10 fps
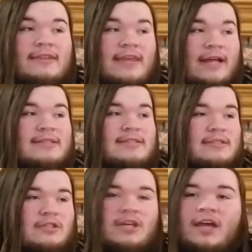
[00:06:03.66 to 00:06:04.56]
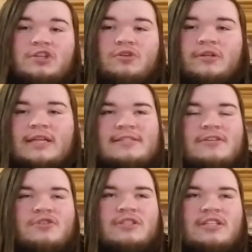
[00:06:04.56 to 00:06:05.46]
that's an
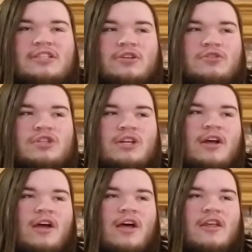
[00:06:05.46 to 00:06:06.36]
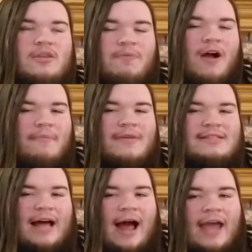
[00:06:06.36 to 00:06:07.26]
interesting solution. The problem
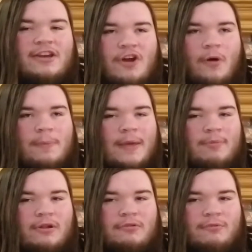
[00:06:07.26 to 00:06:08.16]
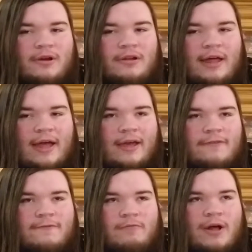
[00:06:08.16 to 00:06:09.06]
is I know people in real
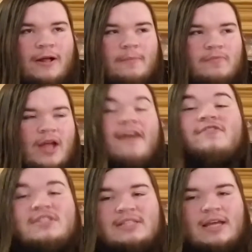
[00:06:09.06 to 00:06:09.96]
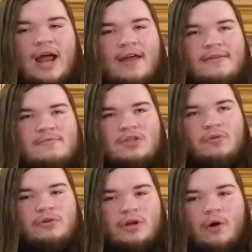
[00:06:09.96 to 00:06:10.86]
life. Well, I
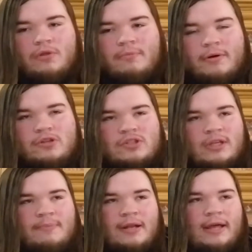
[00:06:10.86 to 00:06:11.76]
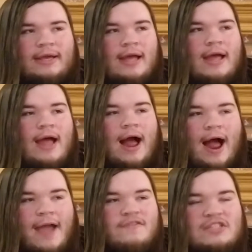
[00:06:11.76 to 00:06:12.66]
don't know them personally, but like,
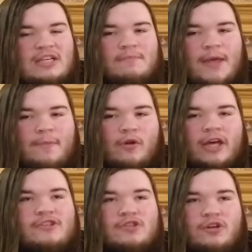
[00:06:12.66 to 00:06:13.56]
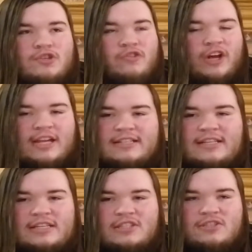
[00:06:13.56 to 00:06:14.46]
I've seen people like search for
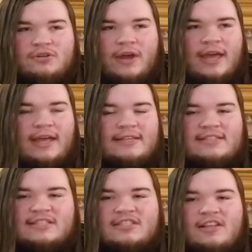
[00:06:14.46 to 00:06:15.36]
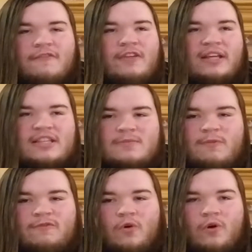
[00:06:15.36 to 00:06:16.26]
hidden Easter eggs and stuff like this
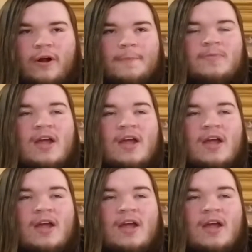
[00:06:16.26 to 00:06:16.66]
before.